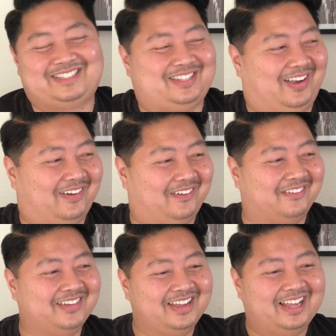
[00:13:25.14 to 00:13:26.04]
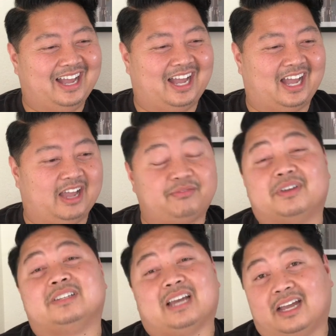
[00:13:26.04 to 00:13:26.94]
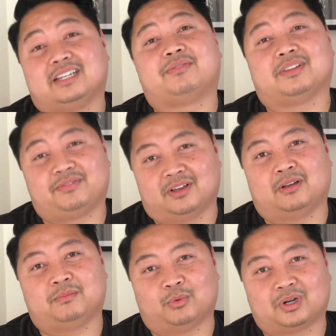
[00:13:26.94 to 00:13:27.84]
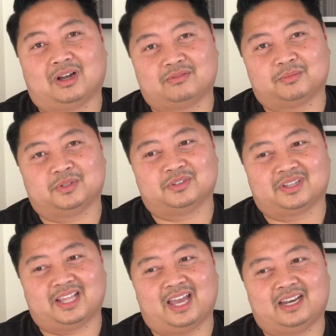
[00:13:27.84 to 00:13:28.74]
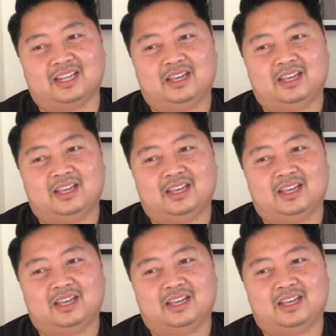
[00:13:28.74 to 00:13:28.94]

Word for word: so, uh, I feel I definitely feel more comfortable doing that.